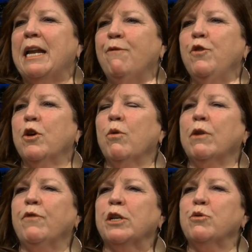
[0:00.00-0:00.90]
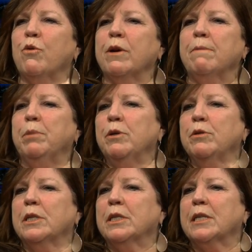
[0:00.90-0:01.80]
And if you go to
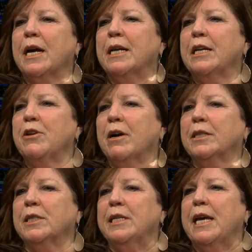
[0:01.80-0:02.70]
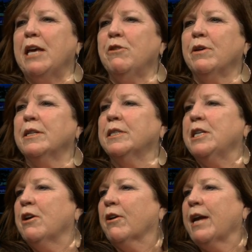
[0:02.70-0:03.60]
victoriabluessociety.ca, you can
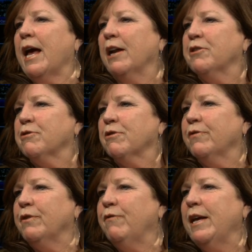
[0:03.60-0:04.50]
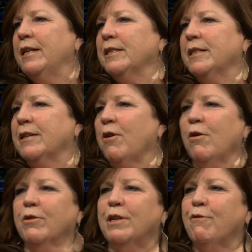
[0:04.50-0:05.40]
see our calendar of events and
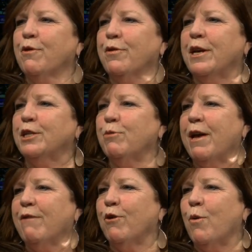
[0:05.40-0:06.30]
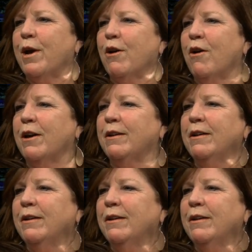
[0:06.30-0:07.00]
all the different things we have going on,